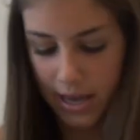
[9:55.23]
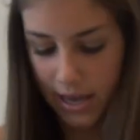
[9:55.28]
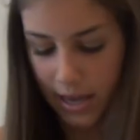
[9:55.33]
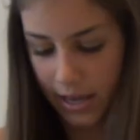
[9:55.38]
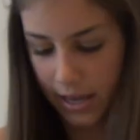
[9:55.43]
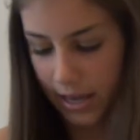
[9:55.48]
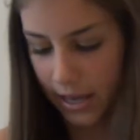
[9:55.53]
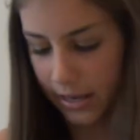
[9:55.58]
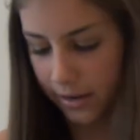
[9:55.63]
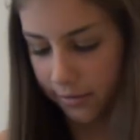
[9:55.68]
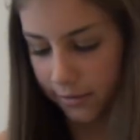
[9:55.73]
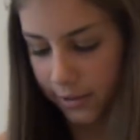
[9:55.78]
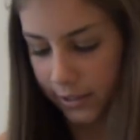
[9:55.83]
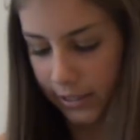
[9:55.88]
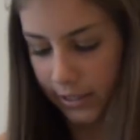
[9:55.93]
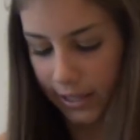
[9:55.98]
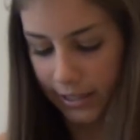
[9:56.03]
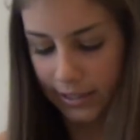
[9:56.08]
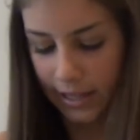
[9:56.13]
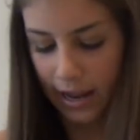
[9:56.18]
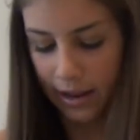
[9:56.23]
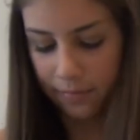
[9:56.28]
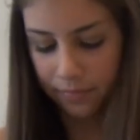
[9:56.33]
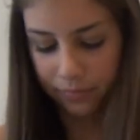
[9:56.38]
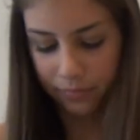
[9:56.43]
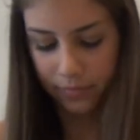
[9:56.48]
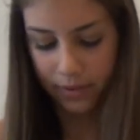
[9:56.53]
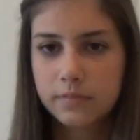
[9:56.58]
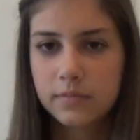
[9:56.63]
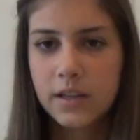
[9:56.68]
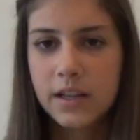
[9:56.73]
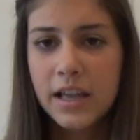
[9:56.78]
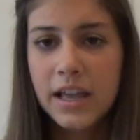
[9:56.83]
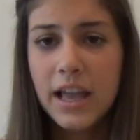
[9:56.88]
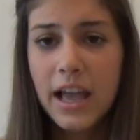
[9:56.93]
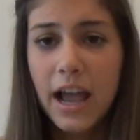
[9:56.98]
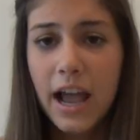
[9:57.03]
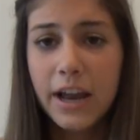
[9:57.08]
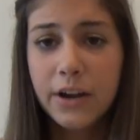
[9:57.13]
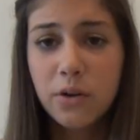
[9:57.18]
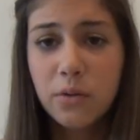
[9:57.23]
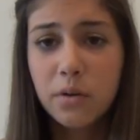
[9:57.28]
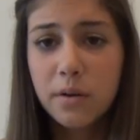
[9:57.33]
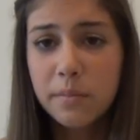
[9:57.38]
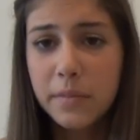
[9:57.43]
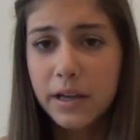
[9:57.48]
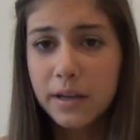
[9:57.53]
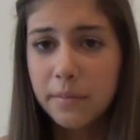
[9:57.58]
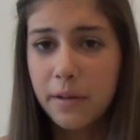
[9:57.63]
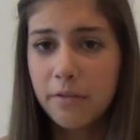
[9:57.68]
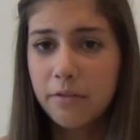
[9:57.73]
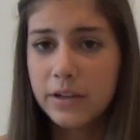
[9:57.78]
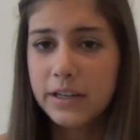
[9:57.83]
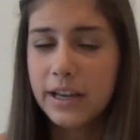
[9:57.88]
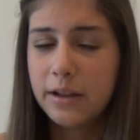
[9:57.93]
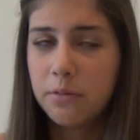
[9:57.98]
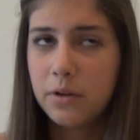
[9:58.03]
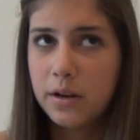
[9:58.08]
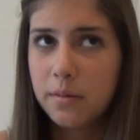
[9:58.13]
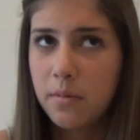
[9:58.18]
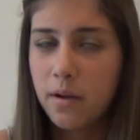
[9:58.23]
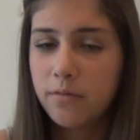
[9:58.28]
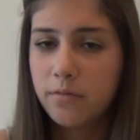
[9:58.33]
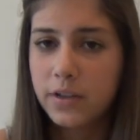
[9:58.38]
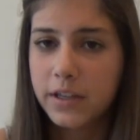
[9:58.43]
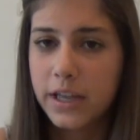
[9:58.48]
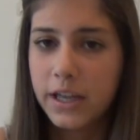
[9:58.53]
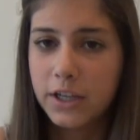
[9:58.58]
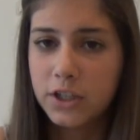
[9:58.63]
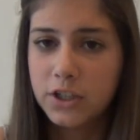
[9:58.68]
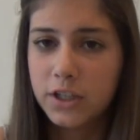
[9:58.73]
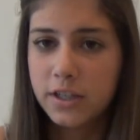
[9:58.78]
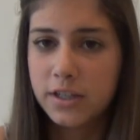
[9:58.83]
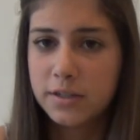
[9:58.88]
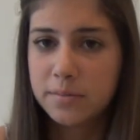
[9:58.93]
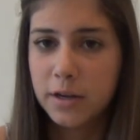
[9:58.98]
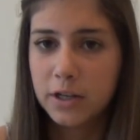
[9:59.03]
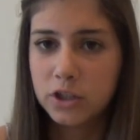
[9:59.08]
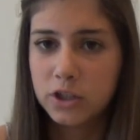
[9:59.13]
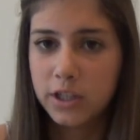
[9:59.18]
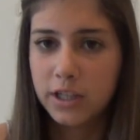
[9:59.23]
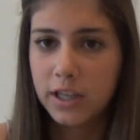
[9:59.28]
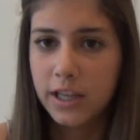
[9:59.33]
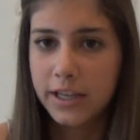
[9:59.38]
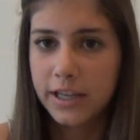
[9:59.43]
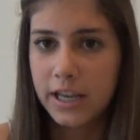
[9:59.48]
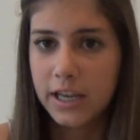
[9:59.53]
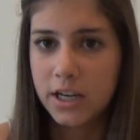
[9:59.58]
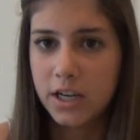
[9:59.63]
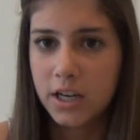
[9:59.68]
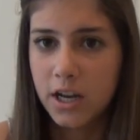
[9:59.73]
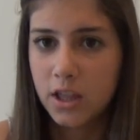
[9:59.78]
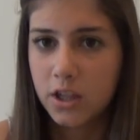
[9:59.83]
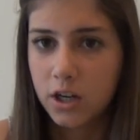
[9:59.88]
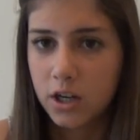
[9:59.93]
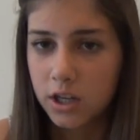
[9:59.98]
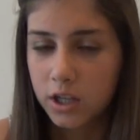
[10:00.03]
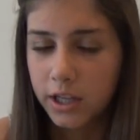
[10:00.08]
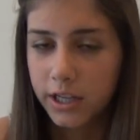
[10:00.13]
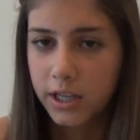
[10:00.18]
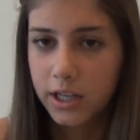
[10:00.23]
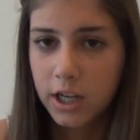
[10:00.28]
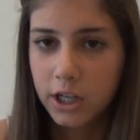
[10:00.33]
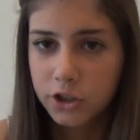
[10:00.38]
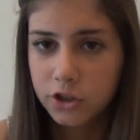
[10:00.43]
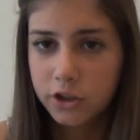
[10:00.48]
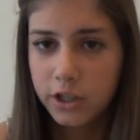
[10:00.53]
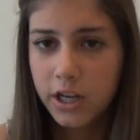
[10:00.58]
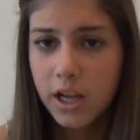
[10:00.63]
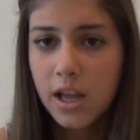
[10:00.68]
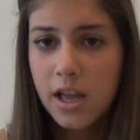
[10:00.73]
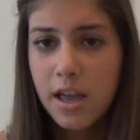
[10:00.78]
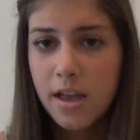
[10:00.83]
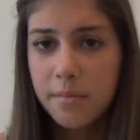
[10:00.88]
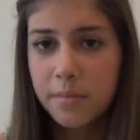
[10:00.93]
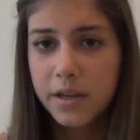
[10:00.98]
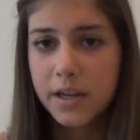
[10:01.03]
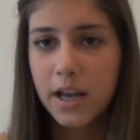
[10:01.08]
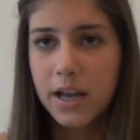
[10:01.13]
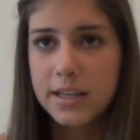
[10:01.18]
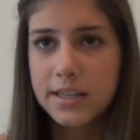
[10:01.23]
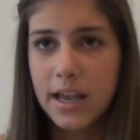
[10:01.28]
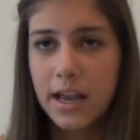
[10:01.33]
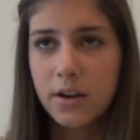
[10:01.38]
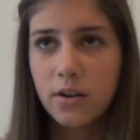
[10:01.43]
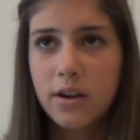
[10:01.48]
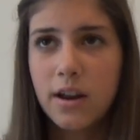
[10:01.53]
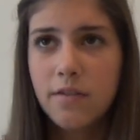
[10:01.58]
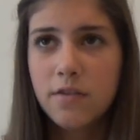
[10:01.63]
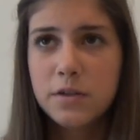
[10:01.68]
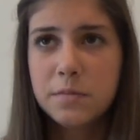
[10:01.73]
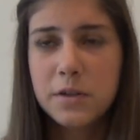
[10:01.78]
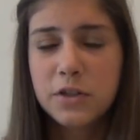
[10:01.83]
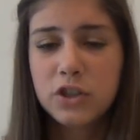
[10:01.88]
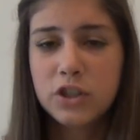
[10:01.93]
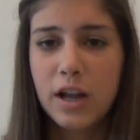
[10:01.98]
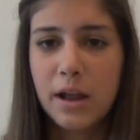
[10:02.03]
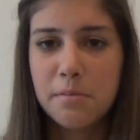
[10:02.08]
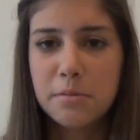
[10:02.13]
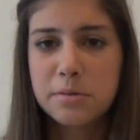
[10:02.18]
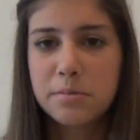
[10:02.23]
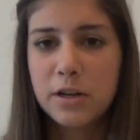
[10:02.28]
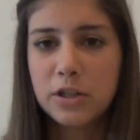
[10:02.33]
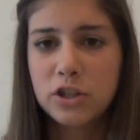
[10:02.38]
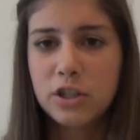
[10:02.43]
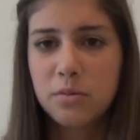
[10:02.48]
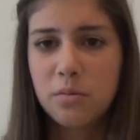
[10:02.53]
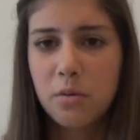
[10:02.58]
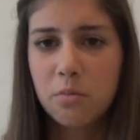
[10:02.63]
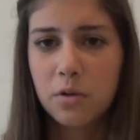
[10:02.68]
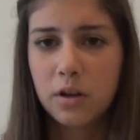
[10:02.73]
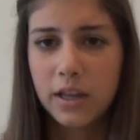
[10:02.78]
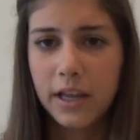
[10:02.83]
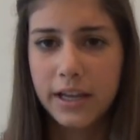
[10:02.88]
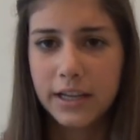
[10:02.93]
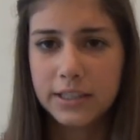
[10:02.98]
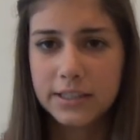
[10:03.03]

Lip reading: And I really like that. I don't wear makeup every day when I'm on vacation, especially like in another like country, because I don't have as much time, especially when we're like